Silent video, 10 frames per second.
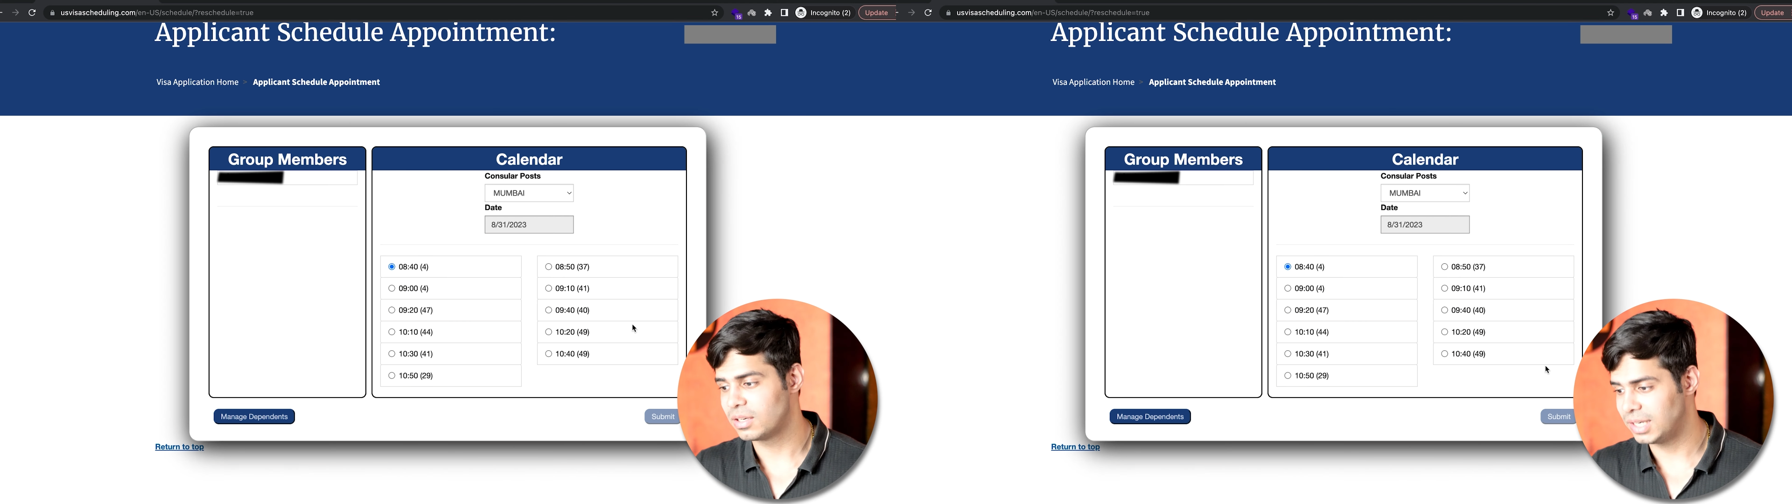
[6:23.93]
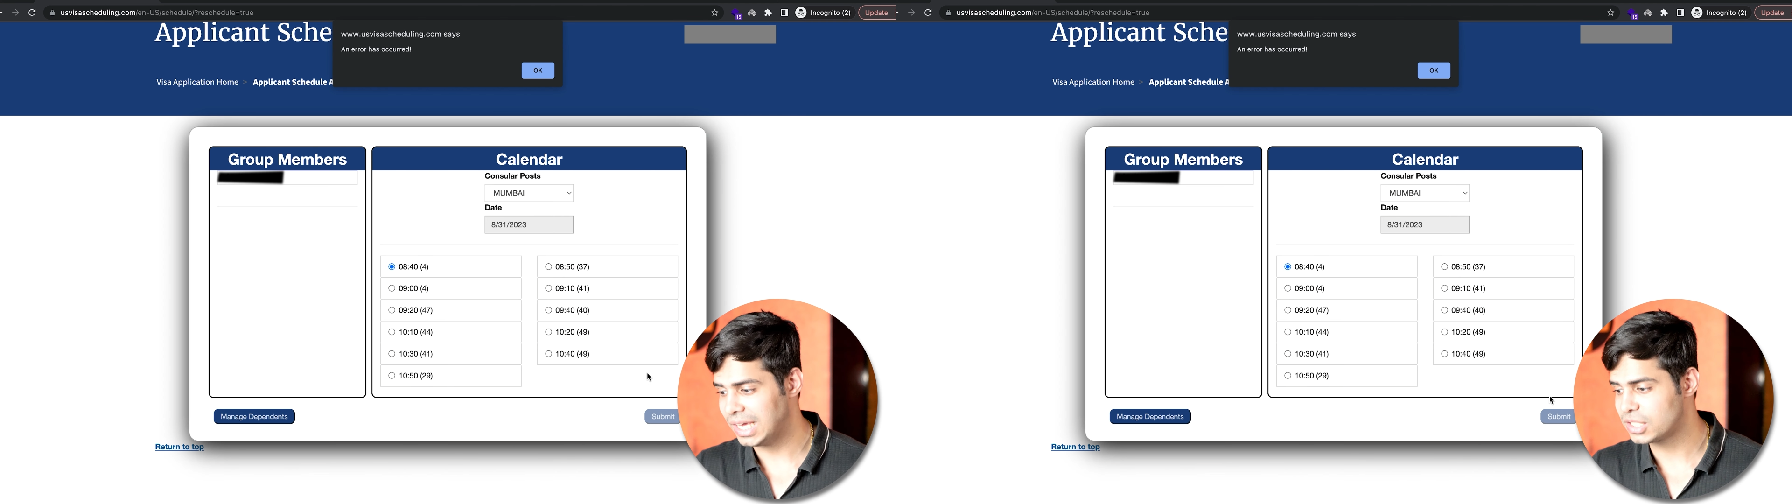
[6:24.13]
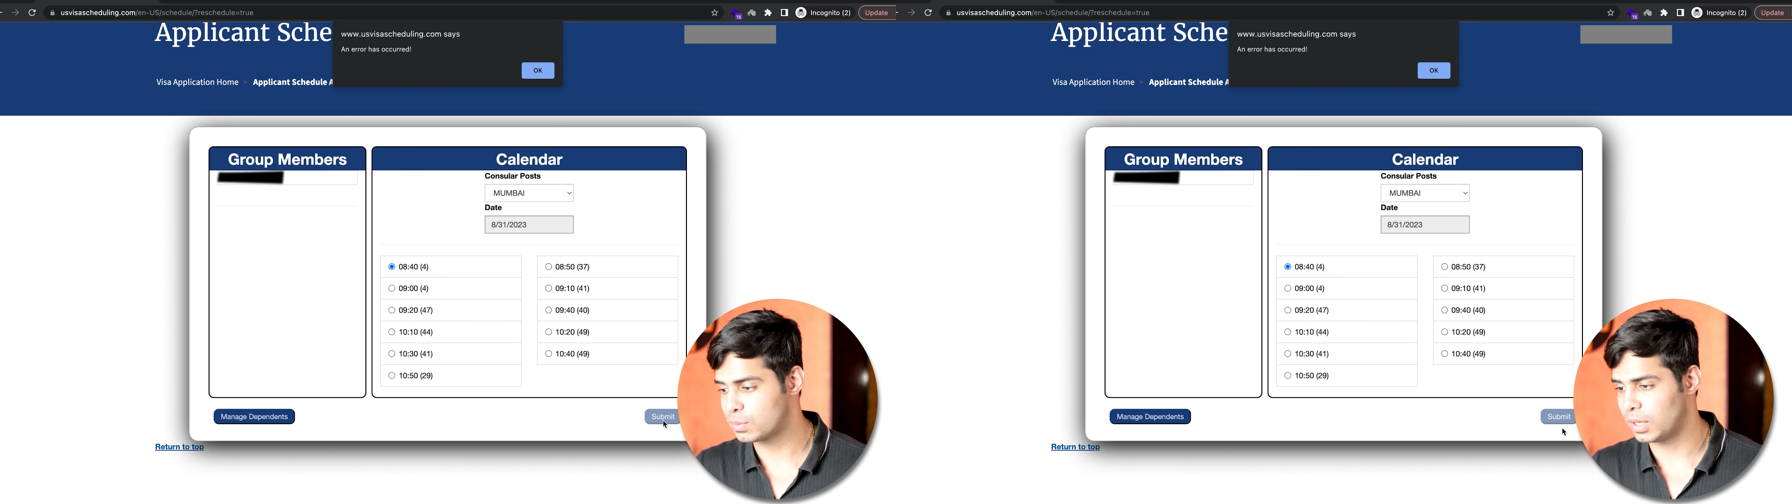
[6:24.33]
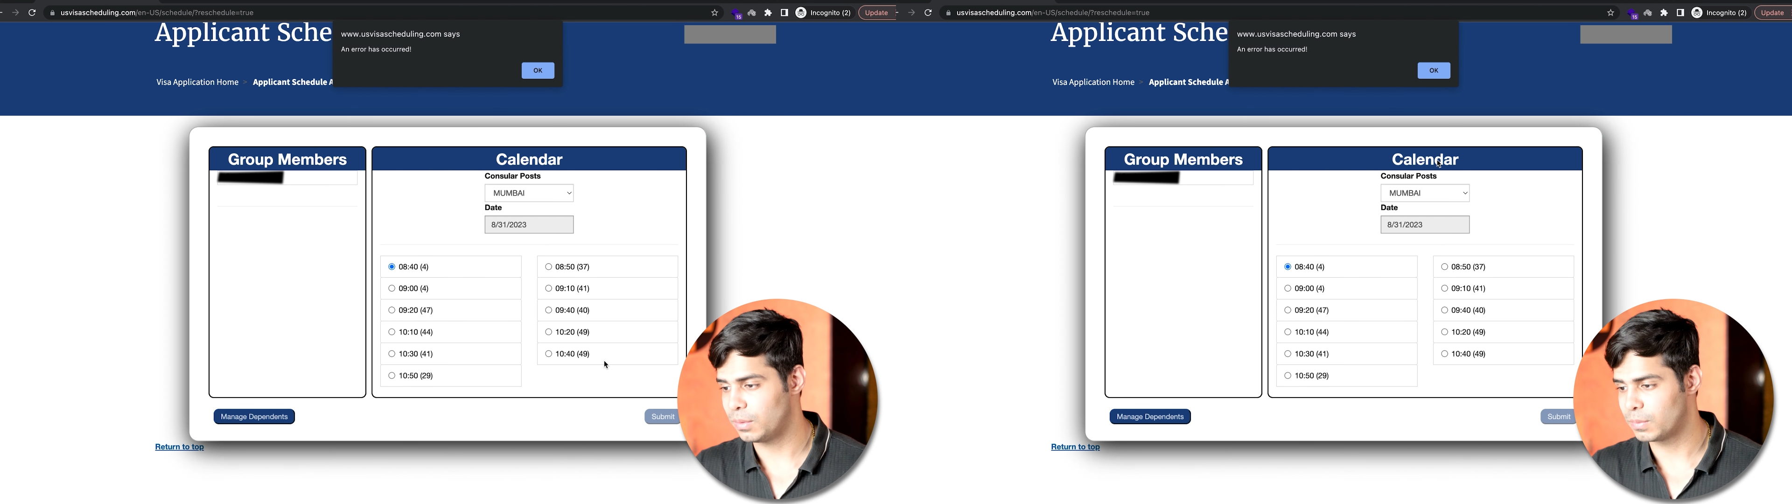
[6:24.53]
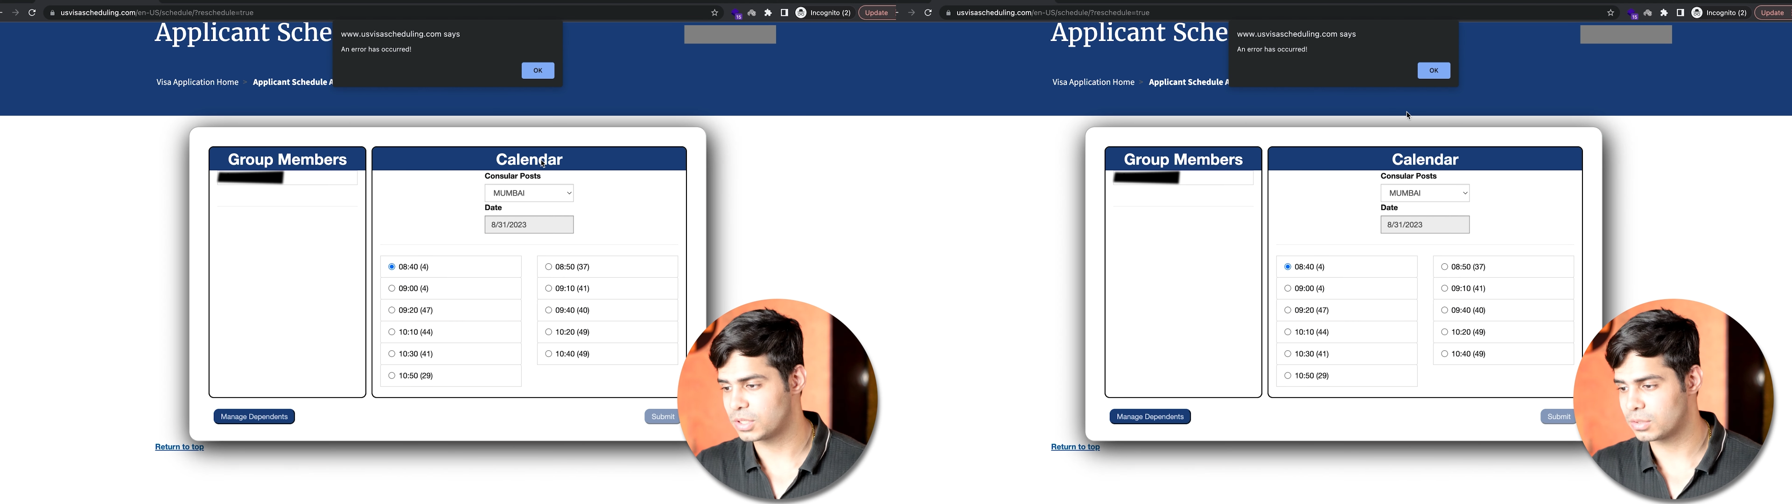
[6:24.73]
next
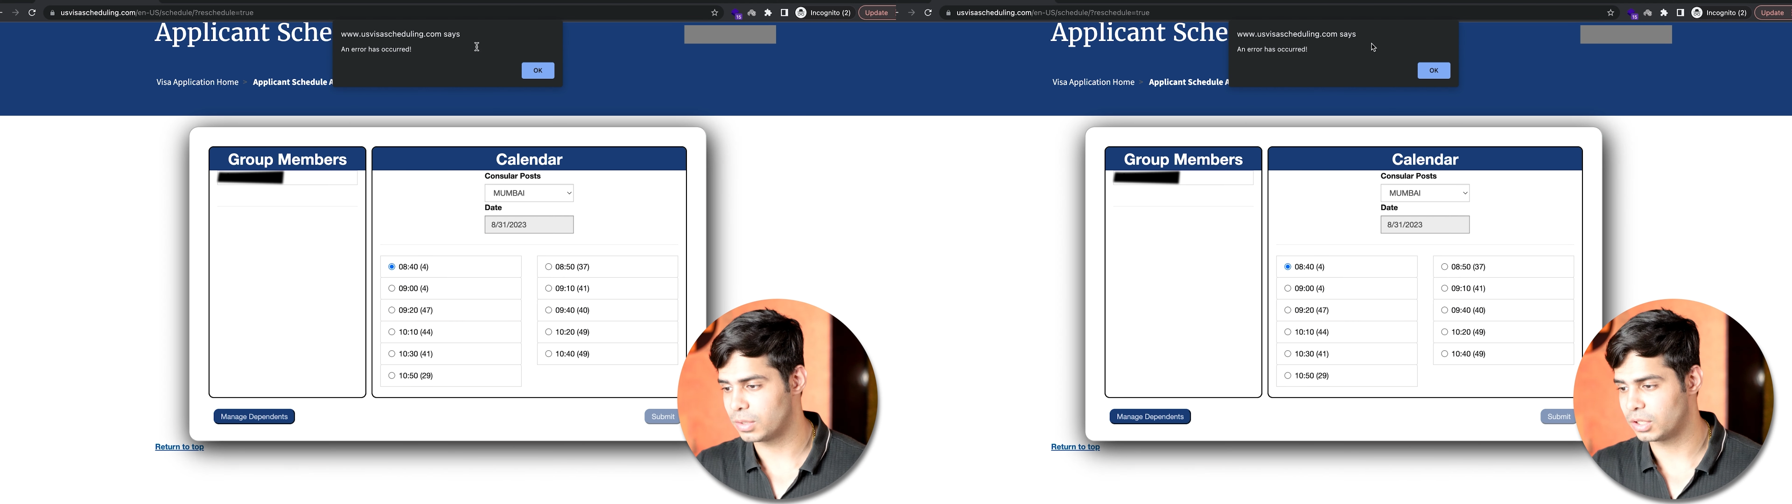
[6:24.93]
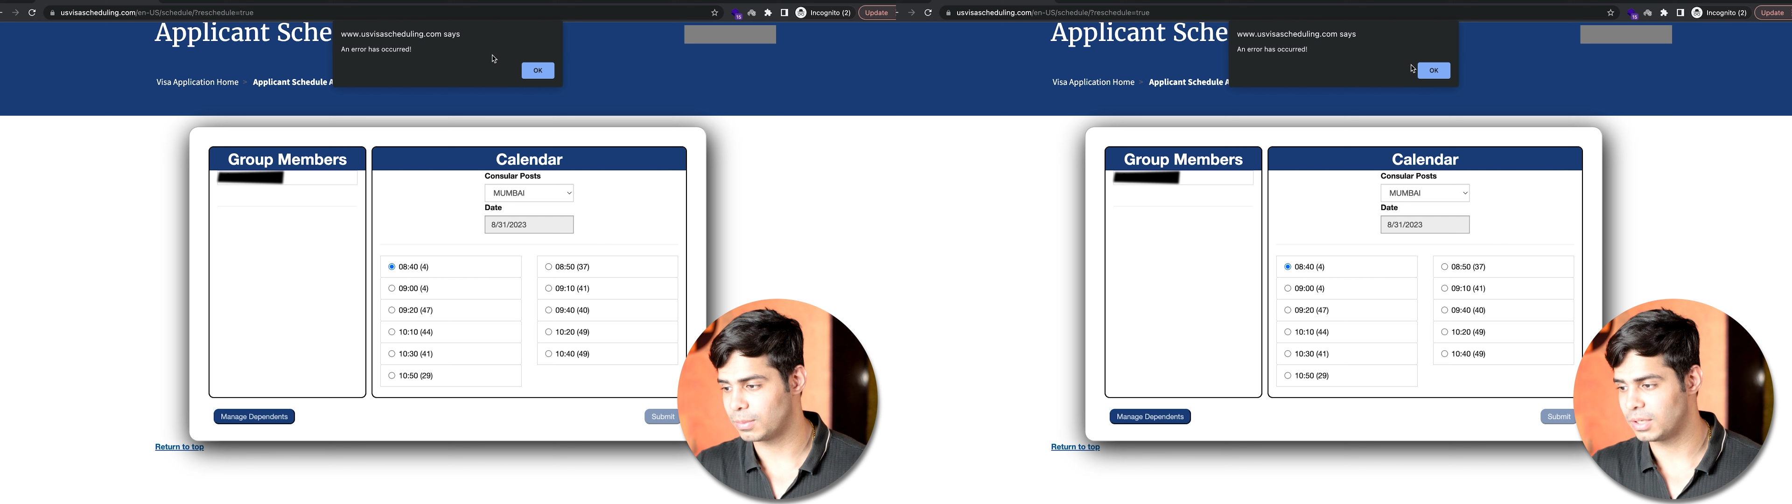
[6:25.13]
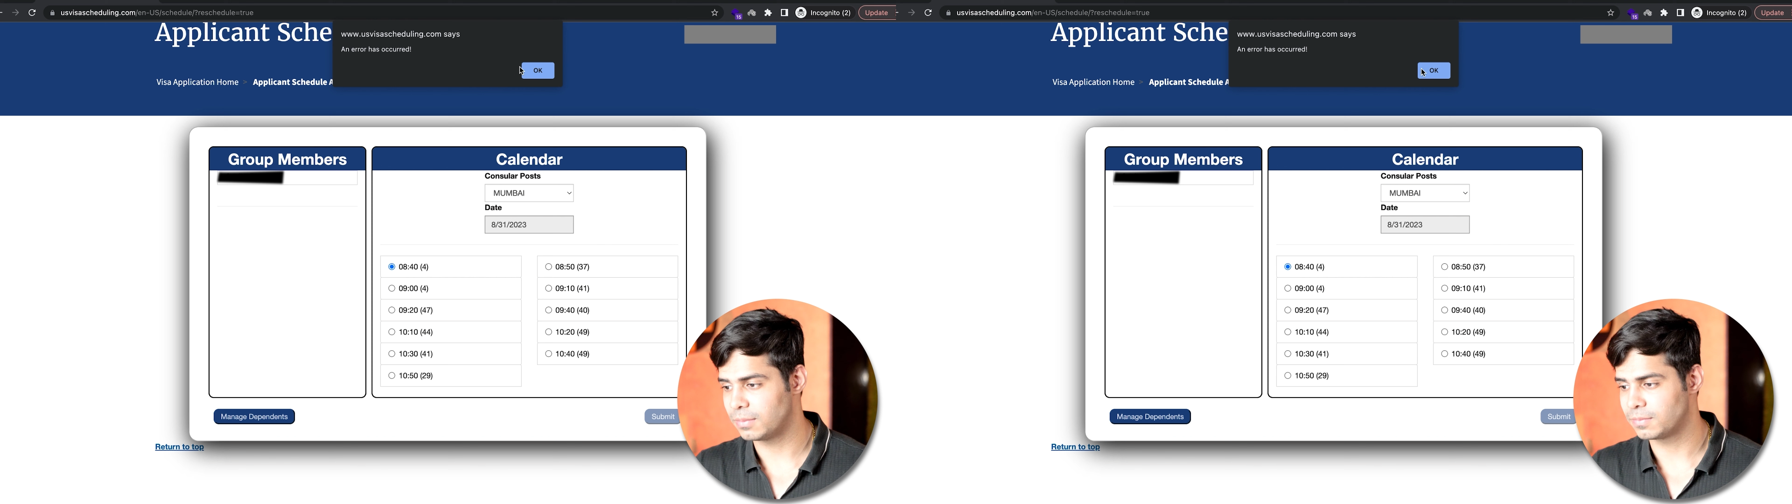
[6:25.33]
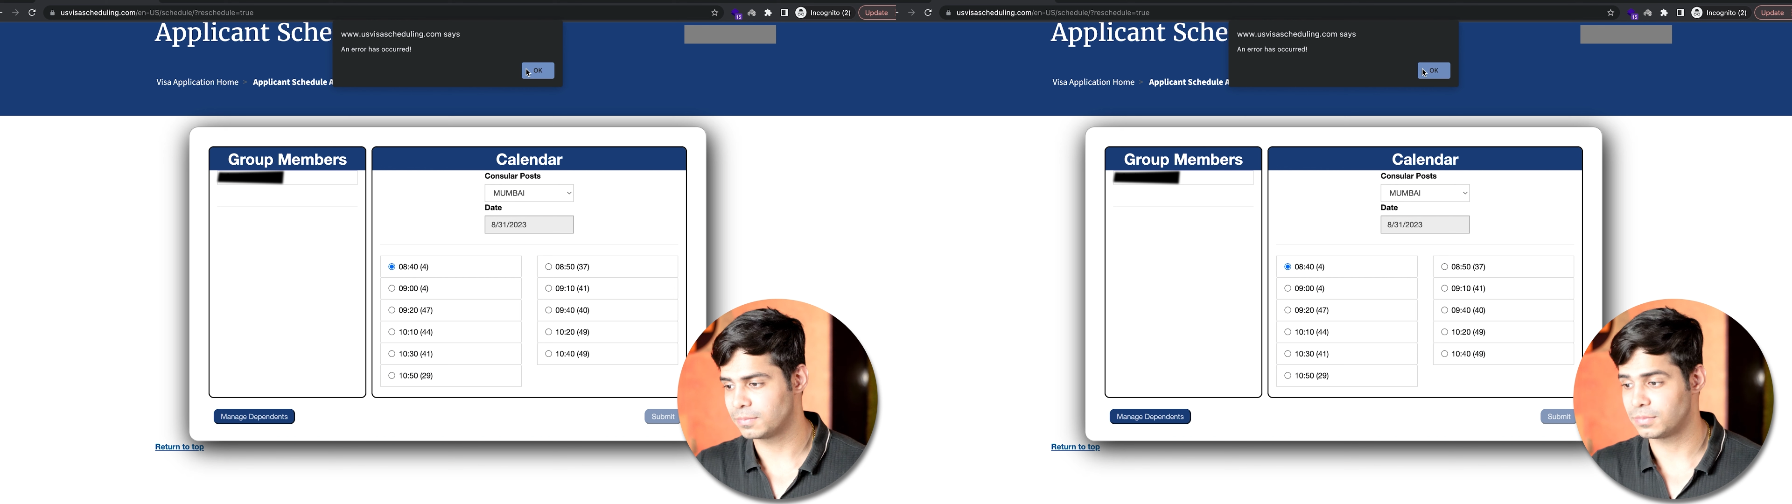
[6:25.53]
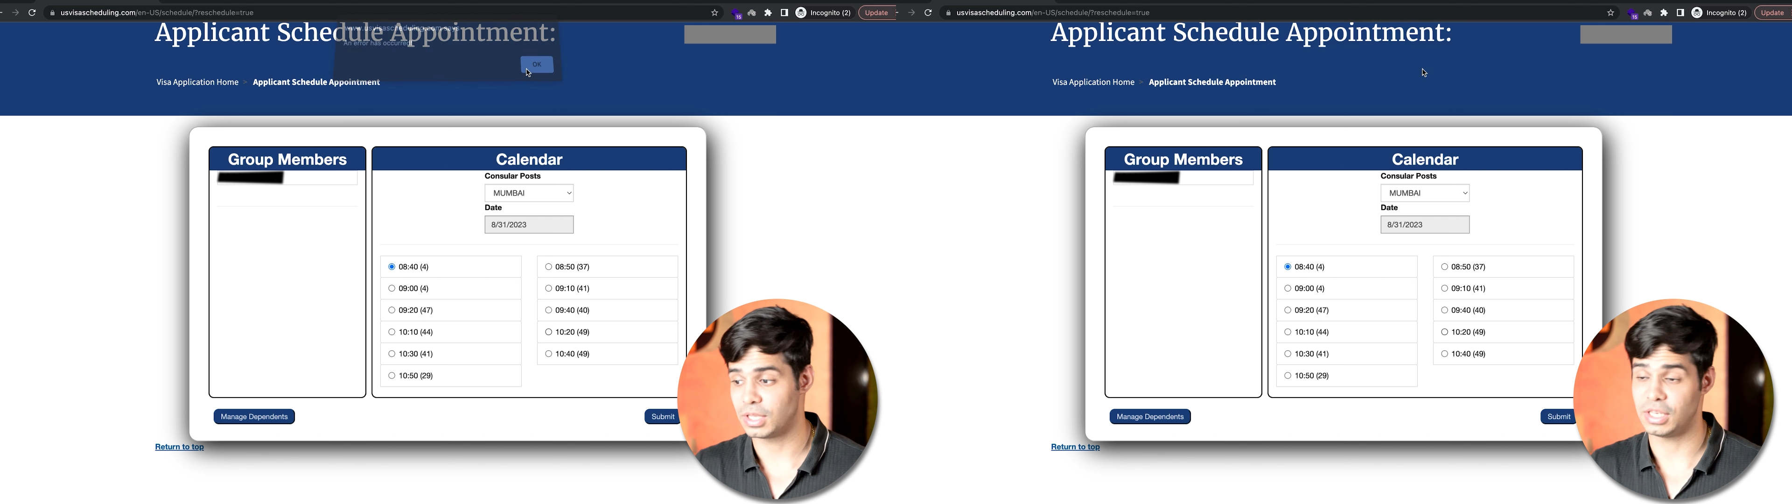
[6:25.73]
one, which is going to be
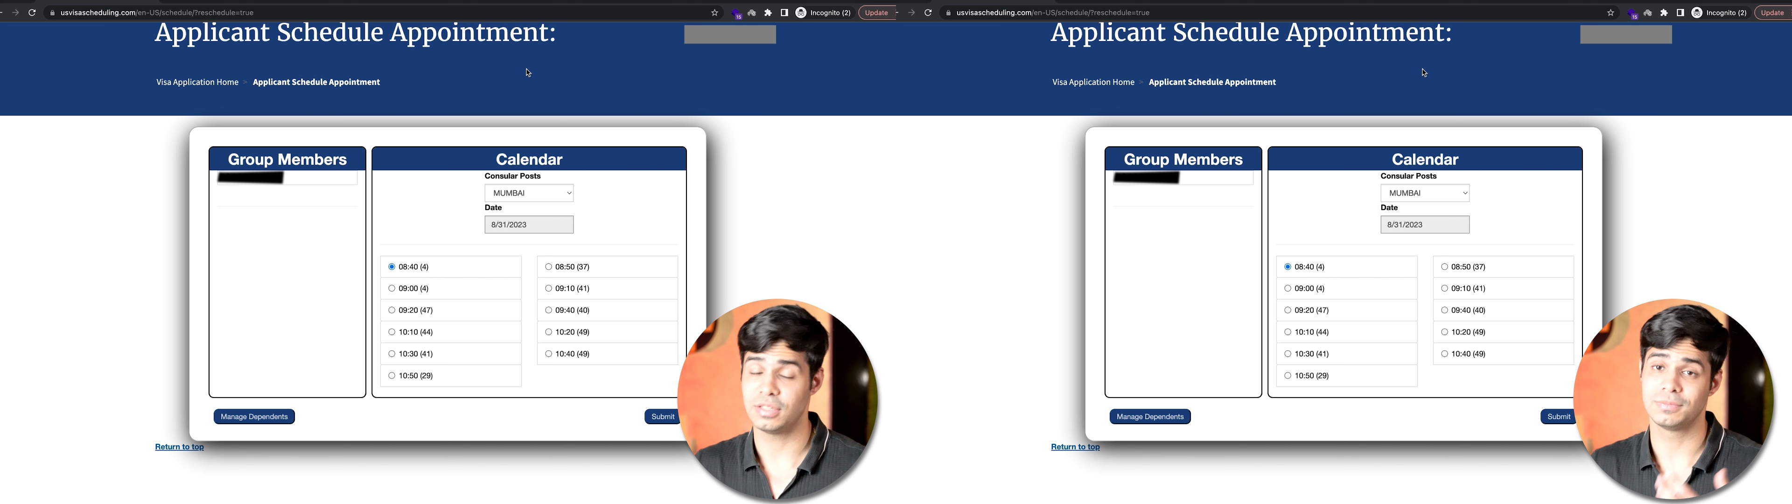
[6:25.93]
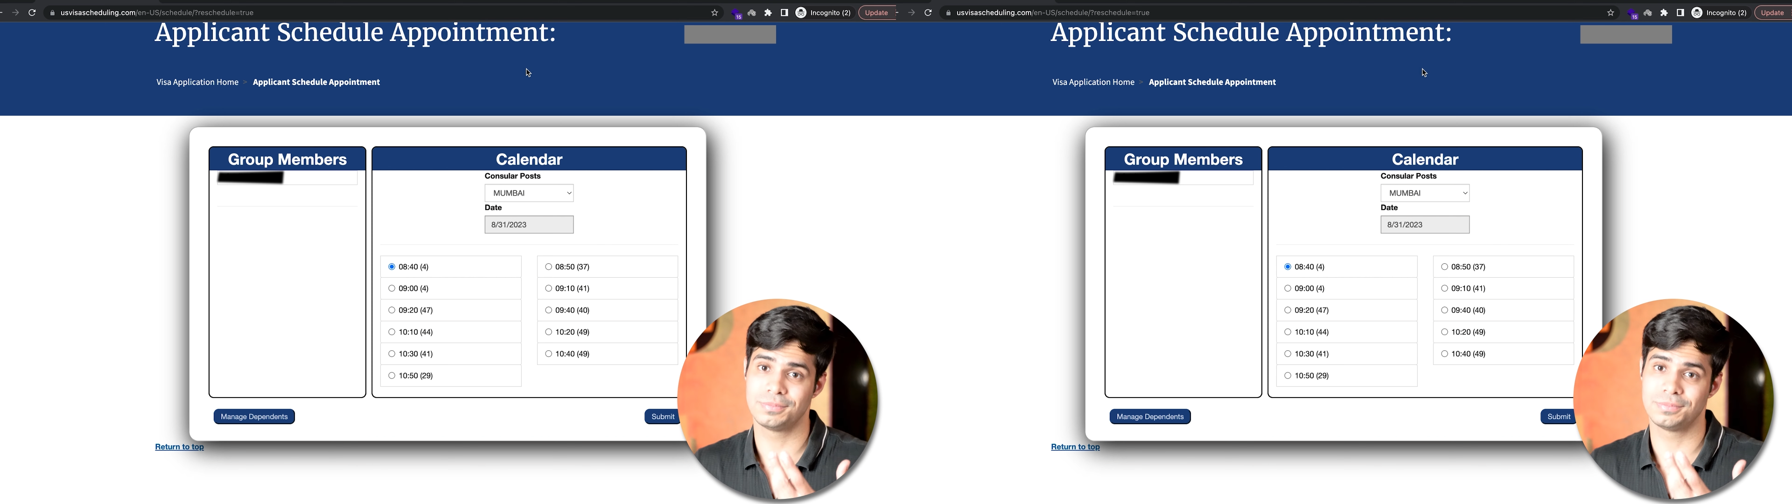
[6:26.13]
the,